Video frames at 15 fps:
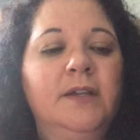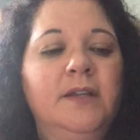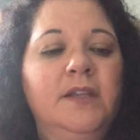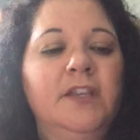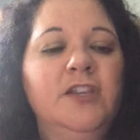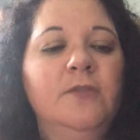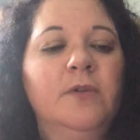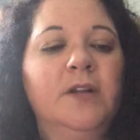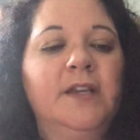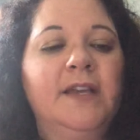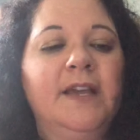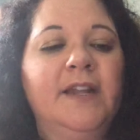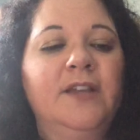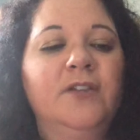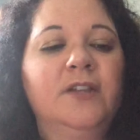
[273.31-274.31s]
You want to
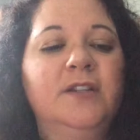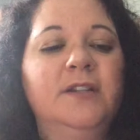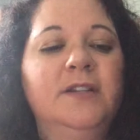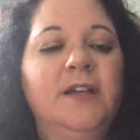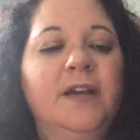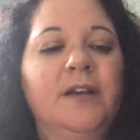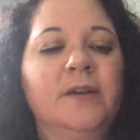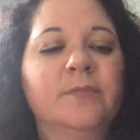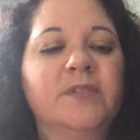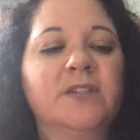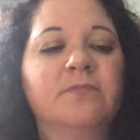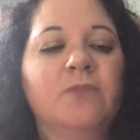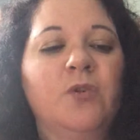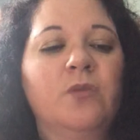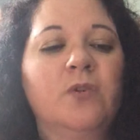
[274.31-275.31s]
get a good
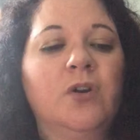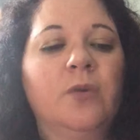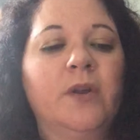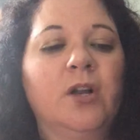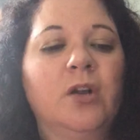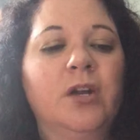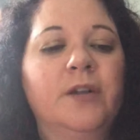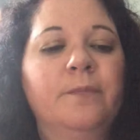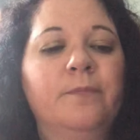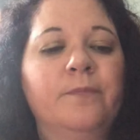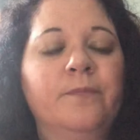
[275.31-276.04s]
smoke going on.